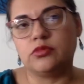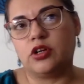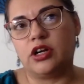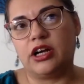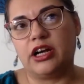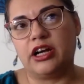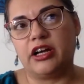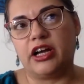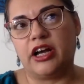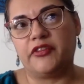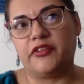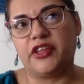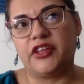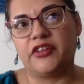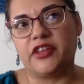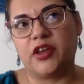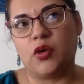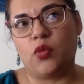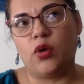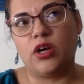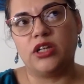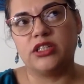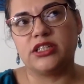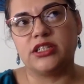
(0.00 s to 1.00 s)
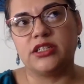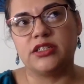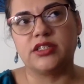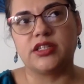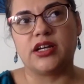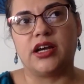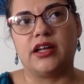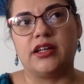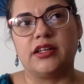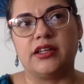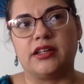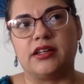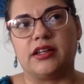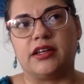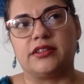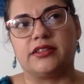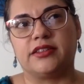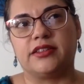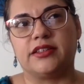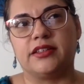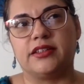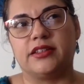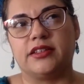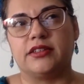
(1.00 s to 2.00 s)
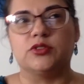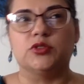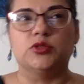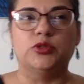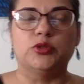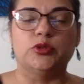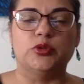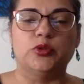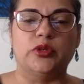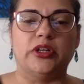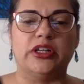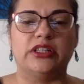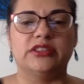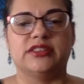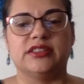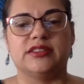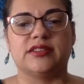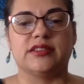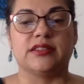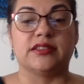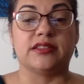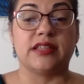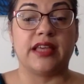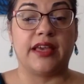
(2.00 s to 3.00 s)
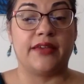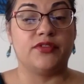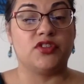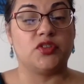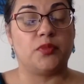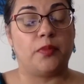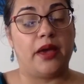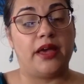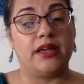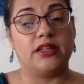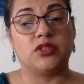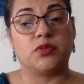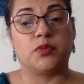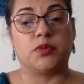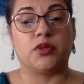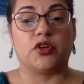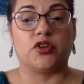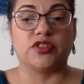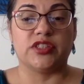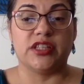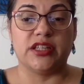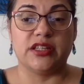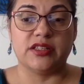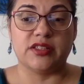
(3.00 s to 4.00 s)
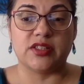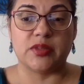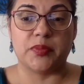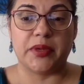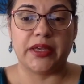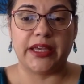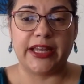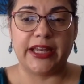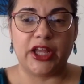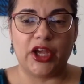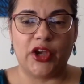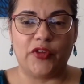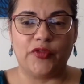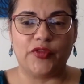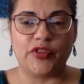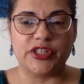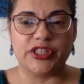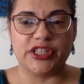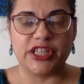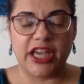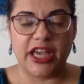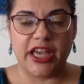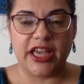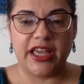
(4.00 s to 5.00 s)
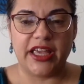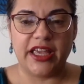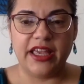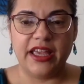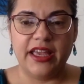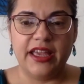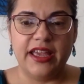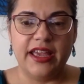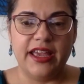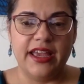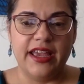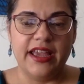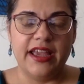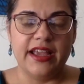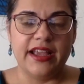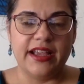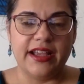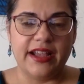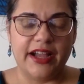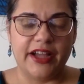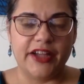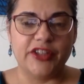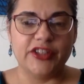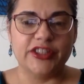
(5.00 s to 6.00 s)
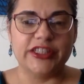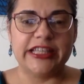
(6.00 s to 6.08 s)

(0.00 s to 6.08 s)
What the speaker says: I think they weren't entirely like thinking, "Ooh, is this a safe space?" Because it is the beginning of the day, kind of